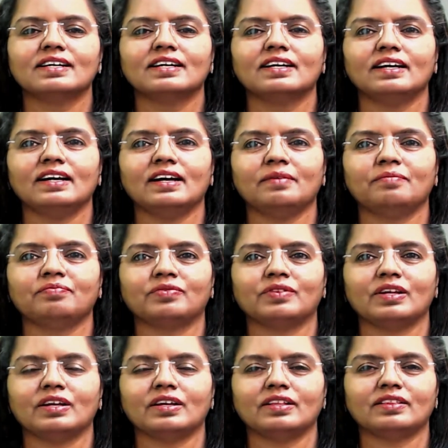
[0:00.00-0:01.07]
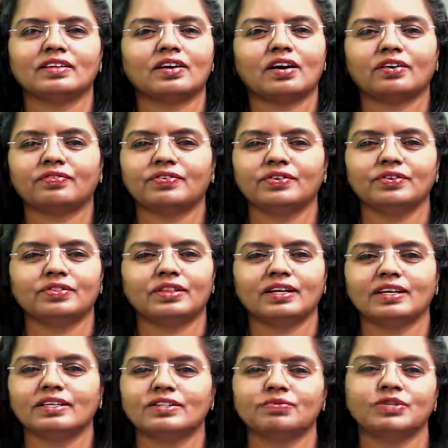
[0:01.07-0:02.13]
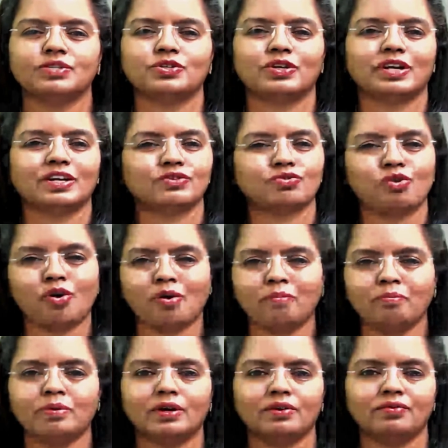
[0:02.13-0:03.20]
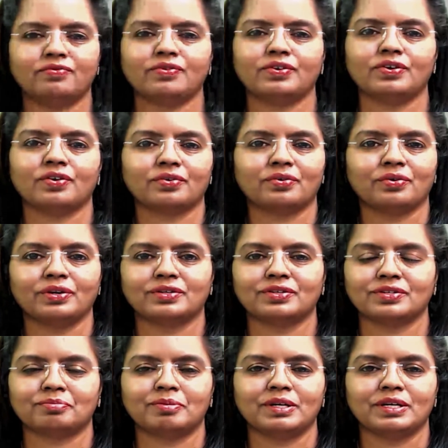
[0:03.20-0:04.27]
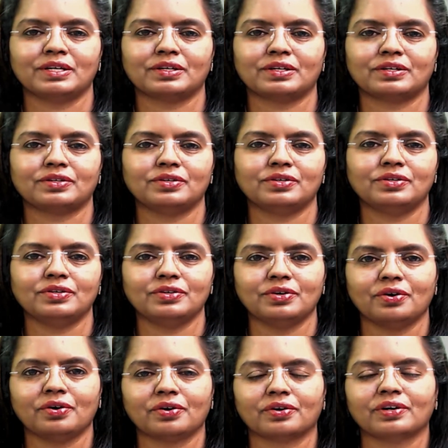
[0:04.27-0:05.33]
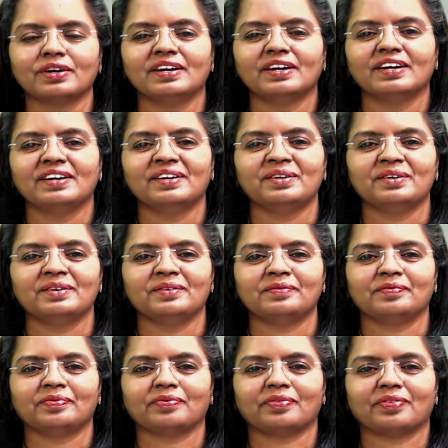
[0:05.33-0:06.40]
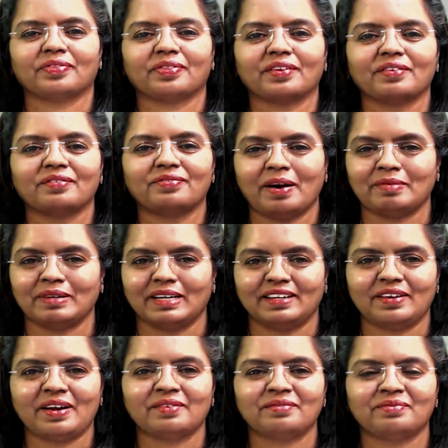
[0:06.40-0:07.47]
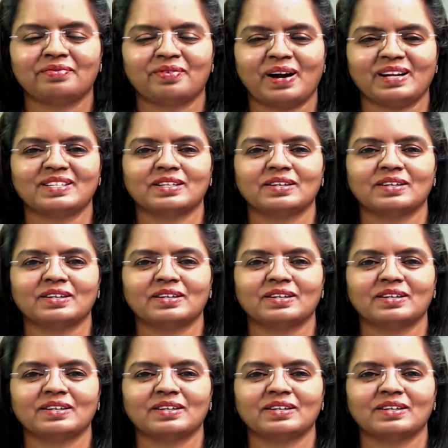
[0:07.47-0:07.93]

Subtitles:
There are a few things which you can drop if you're going to speak to your family and friends.